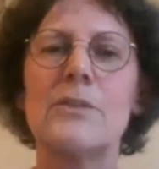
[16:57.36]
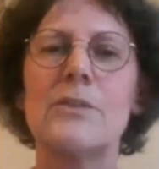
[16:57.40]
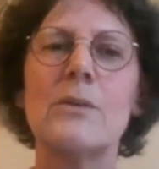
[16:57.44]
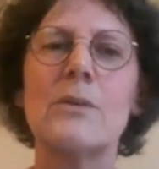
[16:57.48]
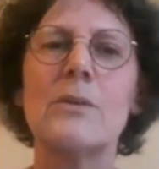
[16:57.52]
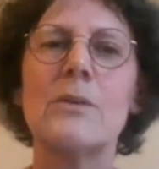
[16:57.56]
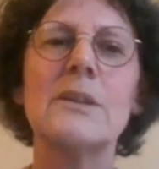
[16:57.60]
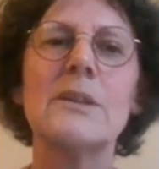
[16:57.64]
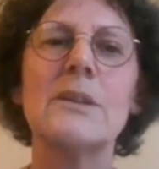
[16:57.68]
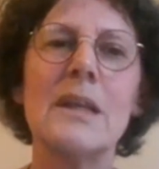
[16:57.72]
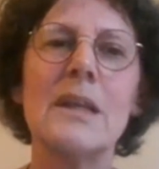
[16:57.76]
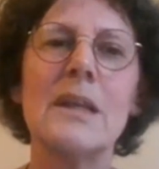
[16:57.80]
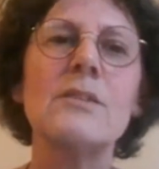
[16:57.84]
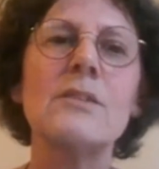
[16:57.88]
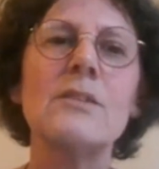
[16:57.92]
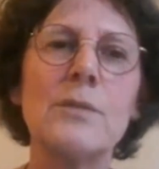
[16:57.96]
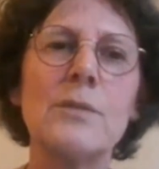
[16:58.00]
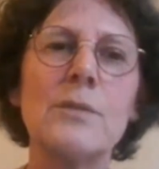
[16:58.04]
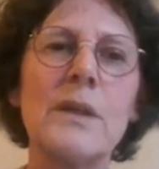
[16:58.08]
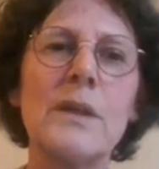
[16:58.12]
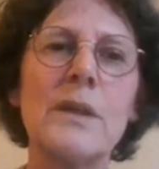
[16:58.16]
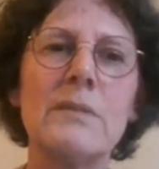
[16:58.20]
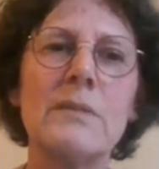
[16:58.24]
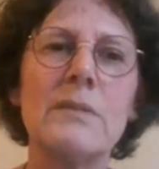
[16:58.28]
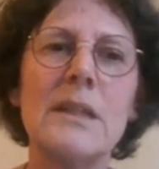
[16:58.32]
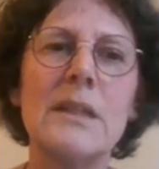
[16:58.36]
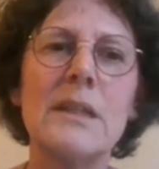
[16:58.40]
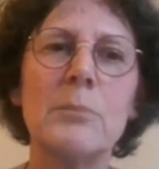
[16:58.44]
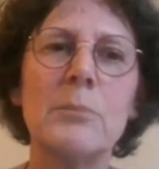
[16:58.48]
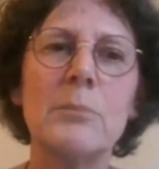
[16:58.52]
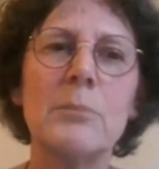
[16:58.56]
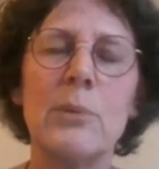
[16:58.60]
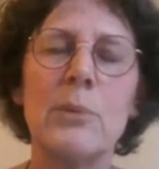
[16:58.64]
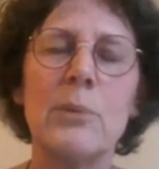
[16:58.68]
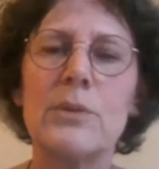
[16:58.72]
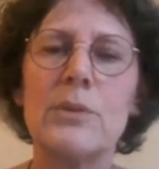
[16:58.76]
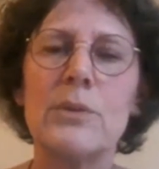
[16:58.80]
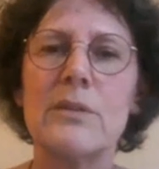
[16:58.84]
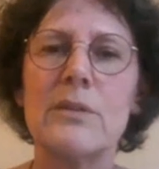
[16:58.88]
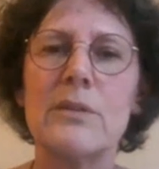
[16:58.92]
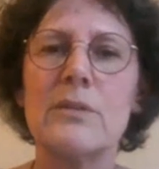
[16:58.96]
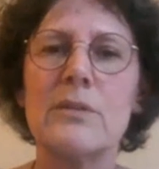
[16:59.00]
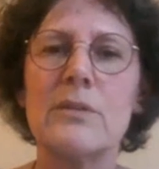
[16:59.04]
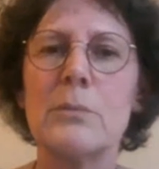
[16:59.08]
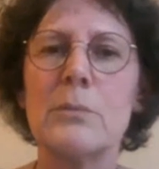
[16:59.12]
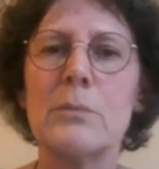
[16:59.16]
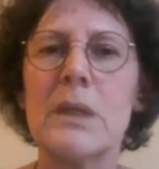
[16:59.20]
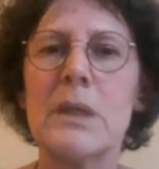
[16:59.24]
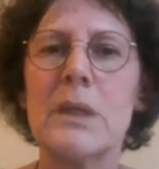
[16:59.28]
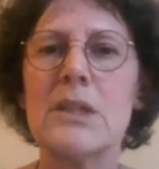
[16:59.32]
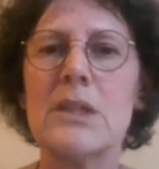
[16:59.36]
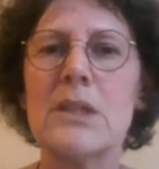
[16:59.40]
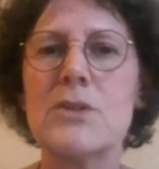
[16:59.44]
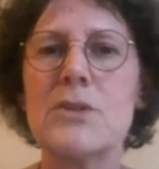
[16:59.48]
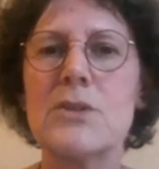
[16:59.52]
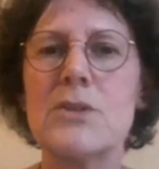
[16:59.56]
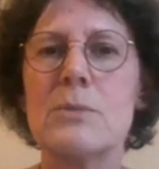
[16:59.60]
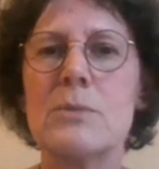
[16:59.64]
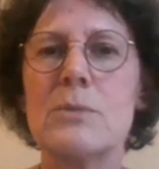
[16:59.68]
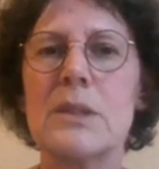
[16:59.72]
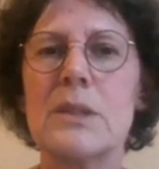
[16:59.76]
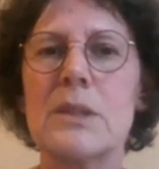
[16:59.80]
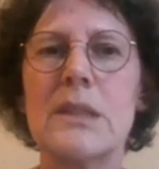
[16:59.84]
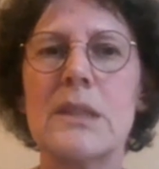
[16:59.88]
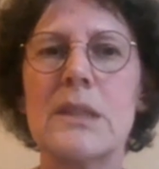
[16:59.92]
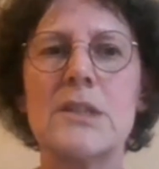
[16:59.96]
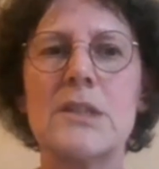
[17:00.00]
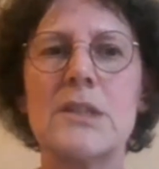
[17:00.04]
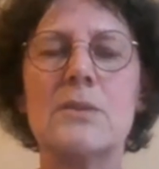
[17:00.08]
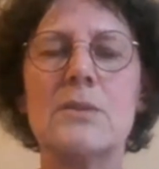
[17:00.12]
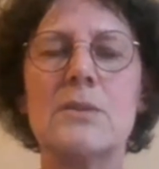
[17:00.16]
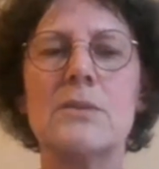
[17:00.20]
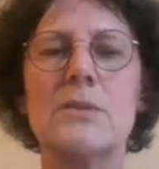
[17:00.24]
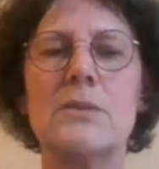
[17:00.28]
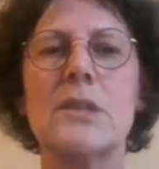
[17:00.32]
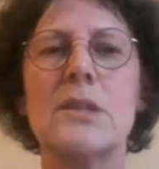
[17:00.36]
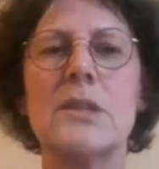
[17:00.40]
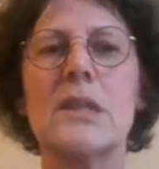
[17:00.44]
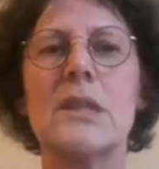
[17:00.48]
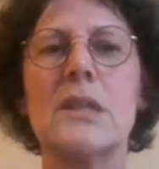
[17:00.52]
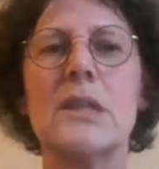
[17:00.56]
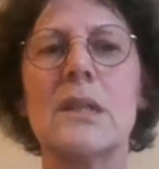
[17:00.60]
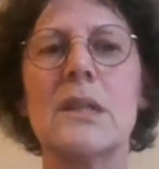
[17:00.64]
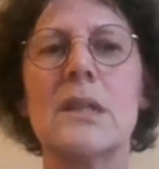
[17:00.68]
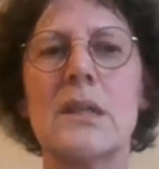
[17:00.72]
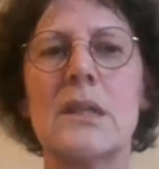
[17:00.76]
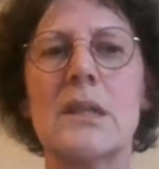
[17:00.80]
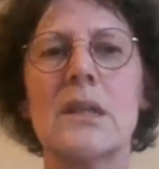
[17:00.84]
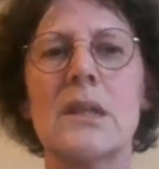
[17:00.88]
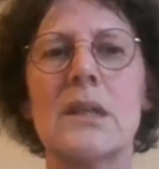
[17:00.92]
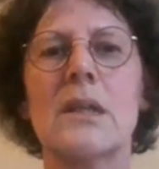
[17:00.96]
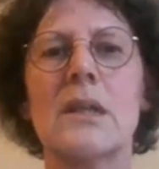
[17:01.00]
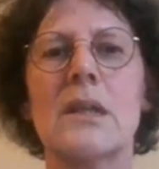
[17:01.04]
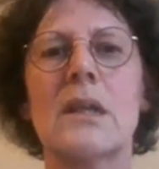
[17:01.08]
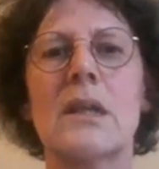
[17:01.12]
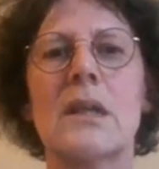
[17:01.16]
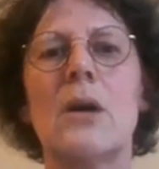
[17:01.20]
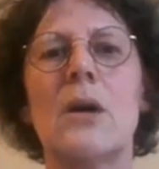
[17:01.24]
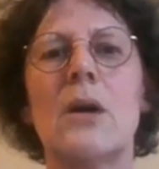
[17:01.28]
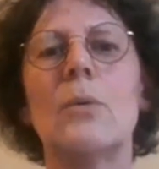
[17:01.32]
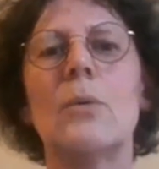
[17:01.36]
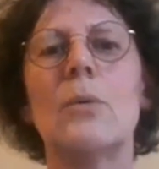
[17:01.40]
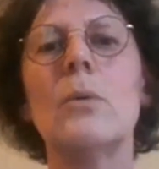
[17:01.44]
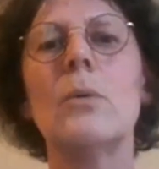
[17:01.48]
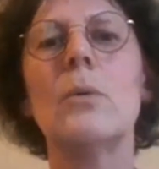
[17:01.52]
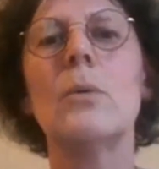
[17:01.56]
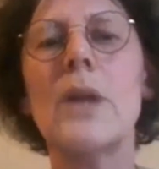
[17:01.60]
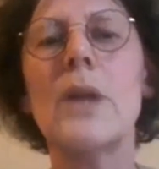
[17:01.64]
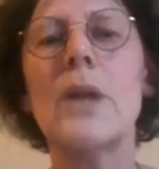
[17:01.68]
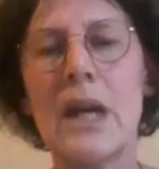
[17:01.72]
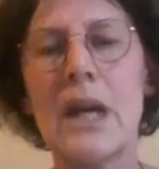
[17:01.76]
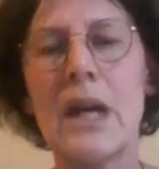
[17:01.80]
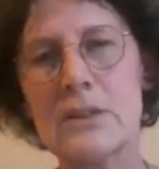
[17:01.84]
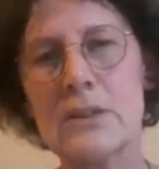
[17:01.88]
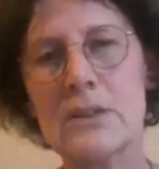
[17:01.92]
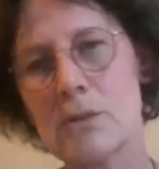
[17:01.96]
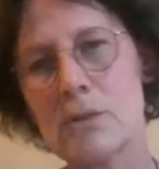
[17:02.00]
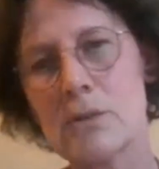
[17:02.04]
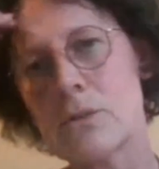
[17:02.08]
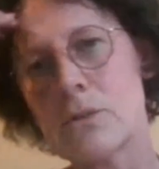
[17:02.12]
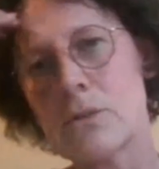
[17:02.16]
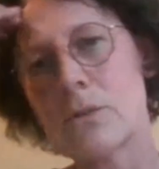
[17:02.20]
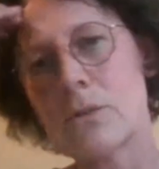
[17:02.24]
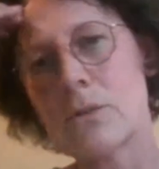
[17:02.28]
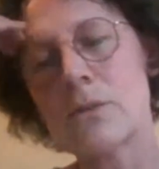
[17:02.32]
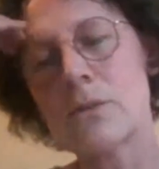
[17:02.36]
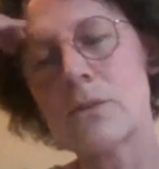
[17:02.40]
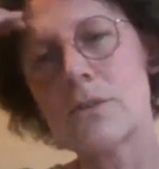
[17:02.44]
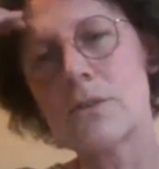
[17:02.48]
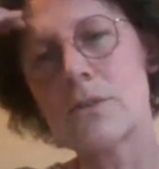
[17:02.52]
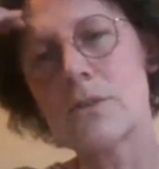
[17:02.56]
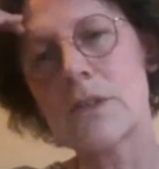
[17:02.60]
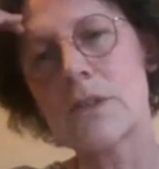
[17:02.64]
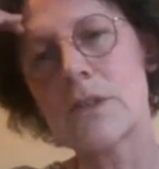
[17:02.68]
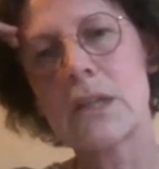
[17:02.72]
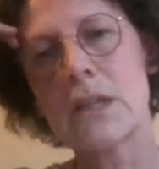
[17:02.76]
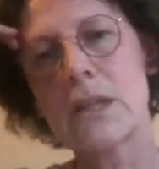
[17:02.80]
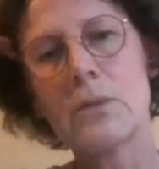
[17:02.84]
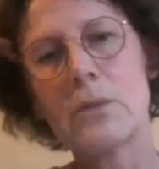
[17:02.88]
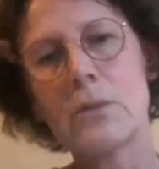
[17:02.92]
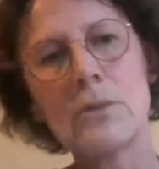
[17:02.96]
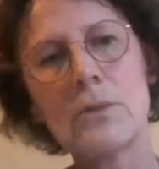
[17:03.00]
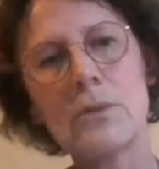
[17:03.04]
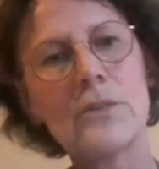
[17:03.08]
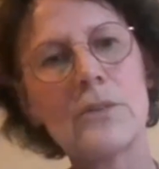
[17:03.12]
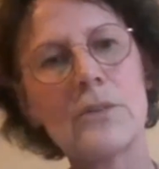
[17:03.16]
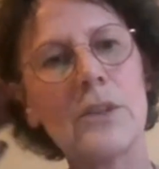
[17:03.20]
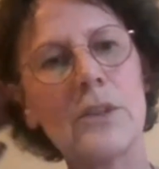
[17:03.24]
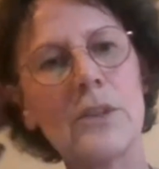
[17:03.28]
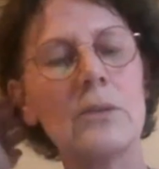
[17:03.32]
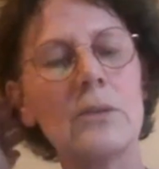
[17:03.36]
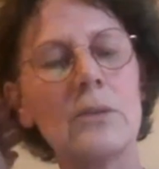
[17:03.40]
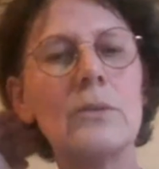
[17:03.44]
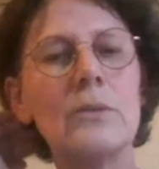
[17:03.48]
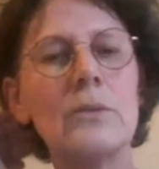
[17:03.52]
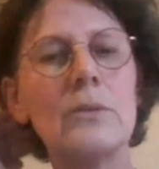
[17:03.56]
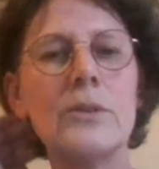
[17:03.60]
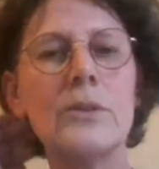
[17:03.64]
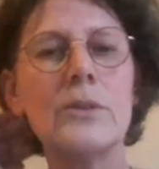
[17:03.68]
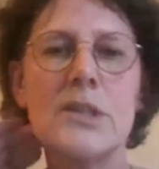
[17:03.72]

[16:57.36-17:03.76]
So that's very important, to make sure that you take all the actors, all the stakeholders and